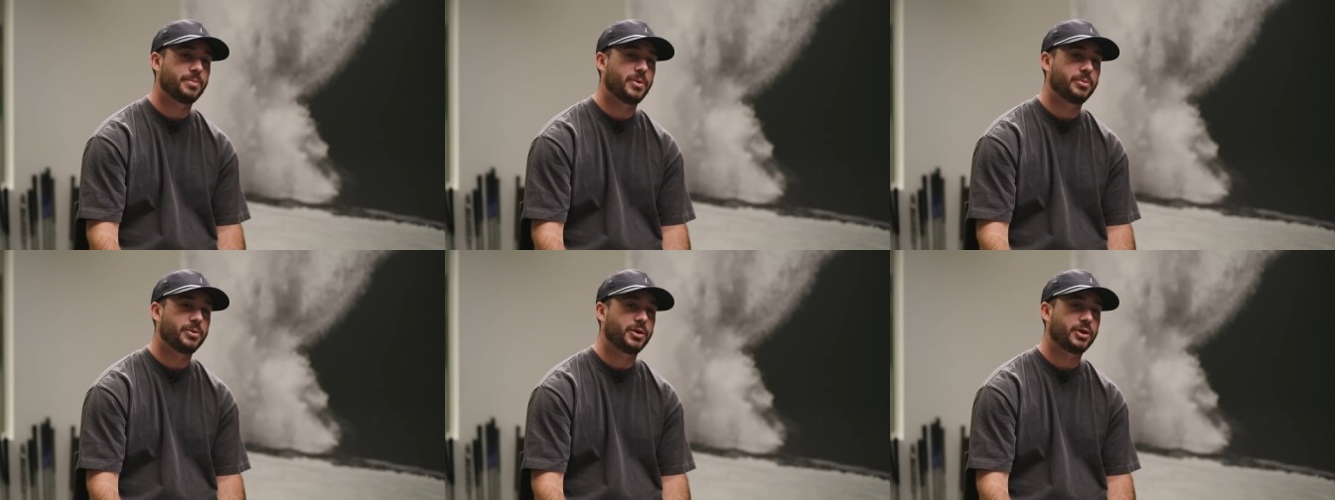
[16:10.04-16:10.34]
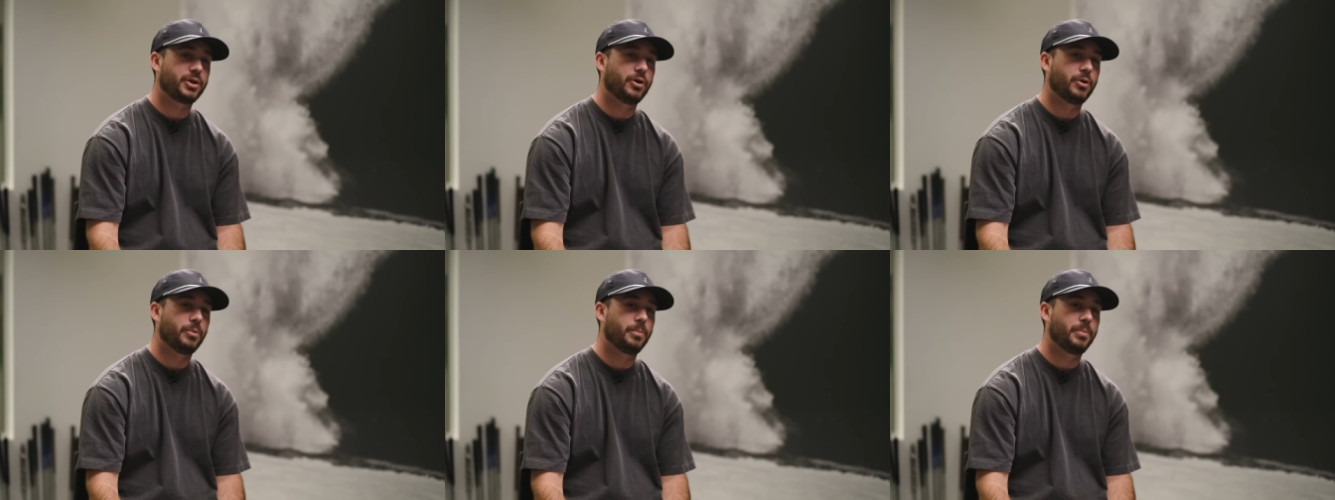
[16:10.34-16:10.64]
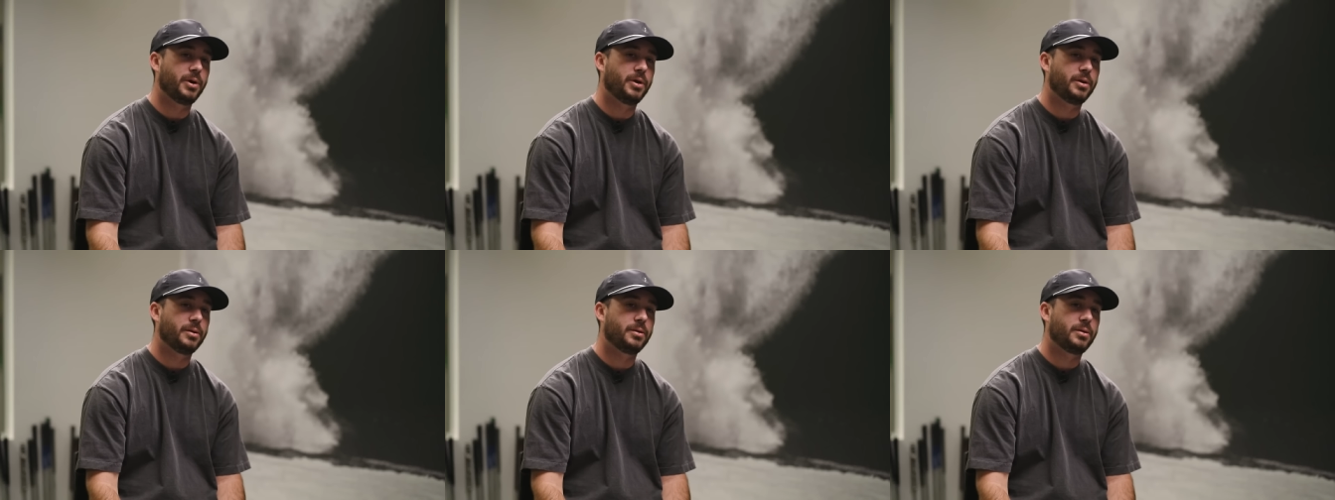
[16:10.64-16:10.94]
a moment ago,
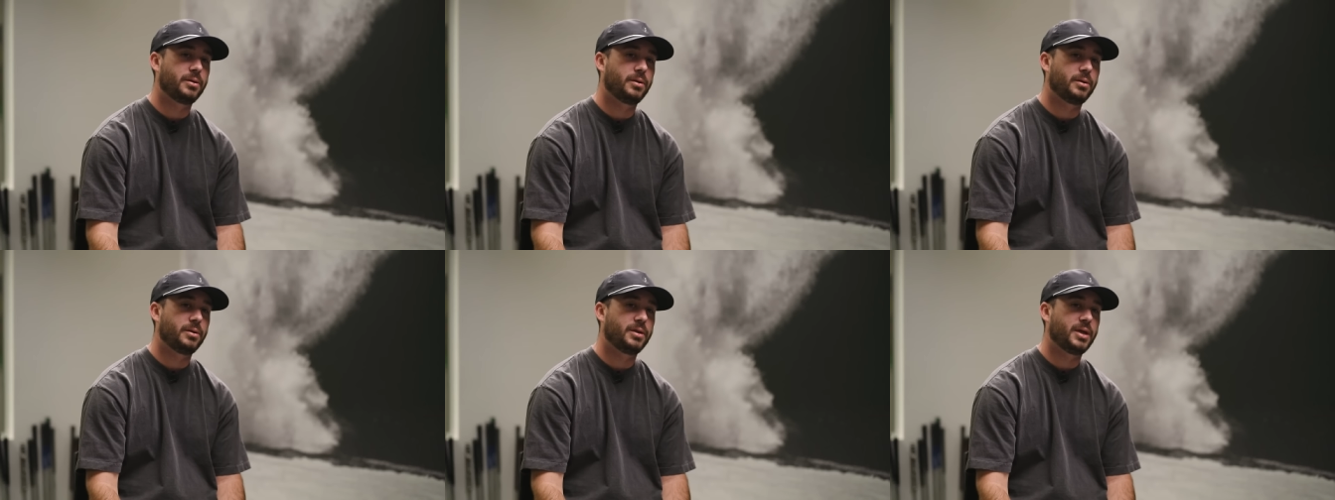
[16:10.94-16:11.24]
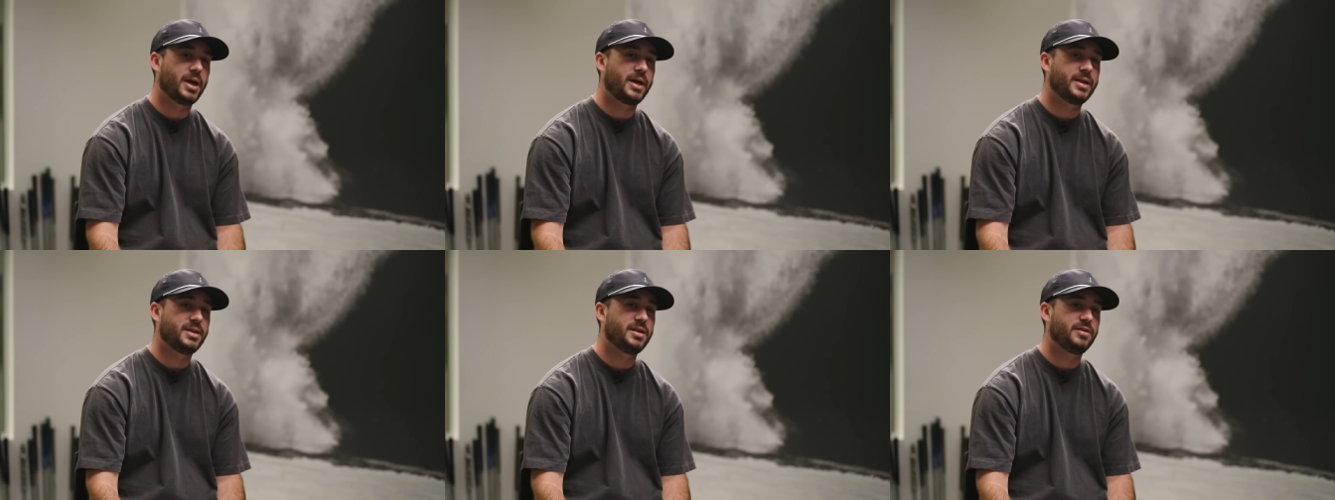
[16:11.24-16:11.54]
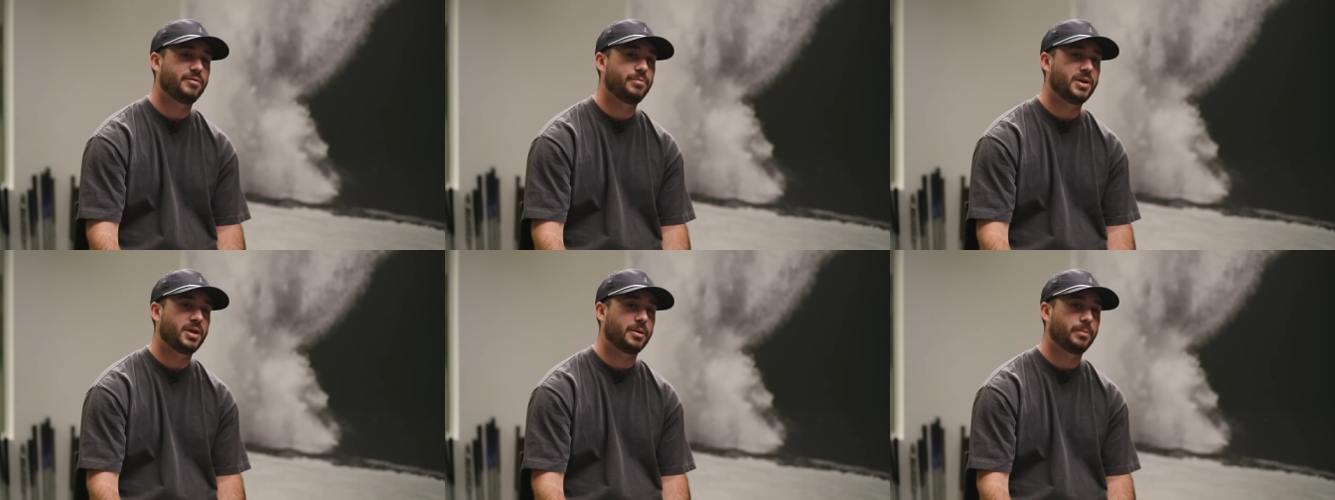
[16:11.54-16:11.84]
but the
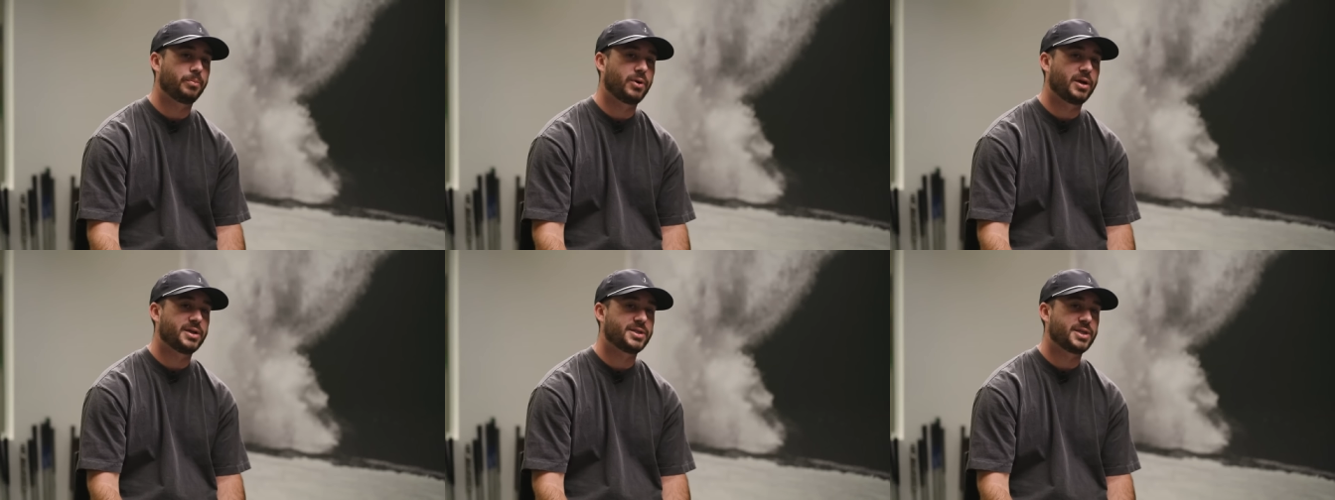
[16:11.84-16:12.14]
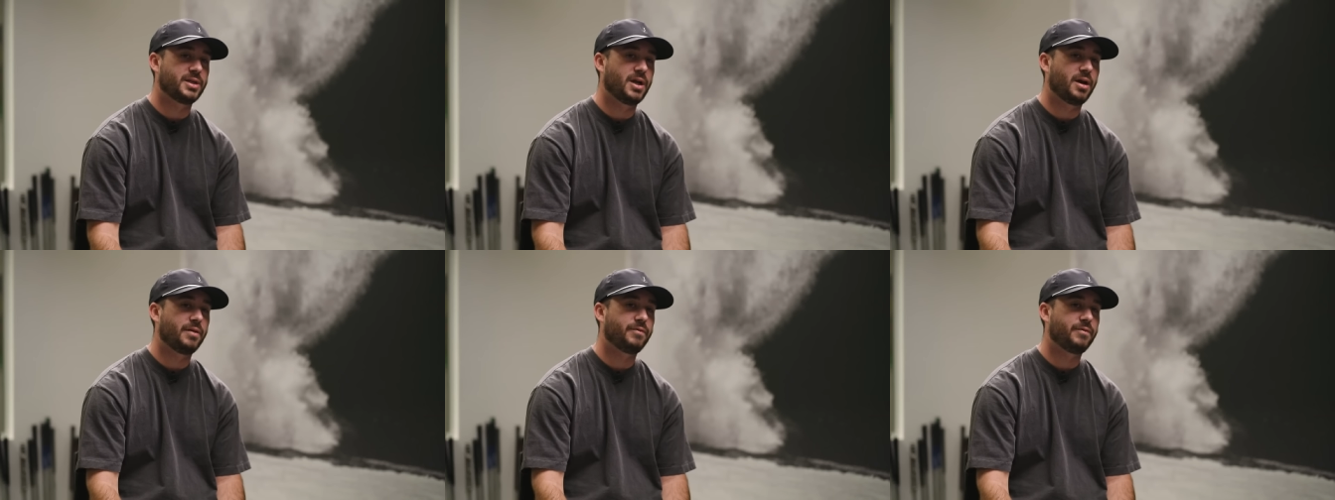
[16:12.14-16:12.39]
idea of being present.